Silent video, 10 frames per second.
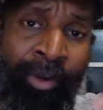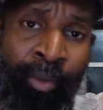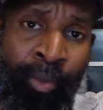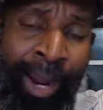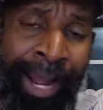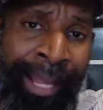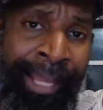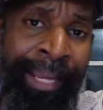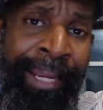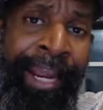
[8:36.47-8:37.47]

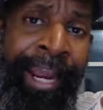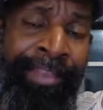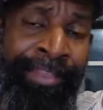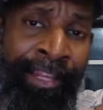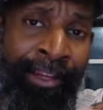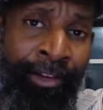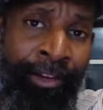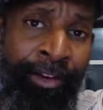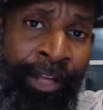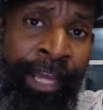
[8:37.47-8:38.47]
why, and then
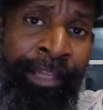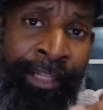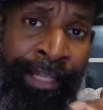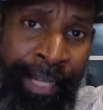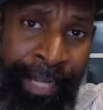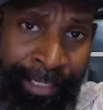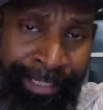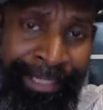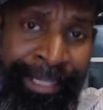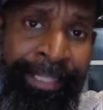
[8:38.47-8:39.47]
look at the
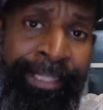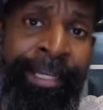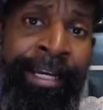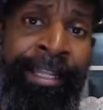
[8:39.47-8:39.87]
content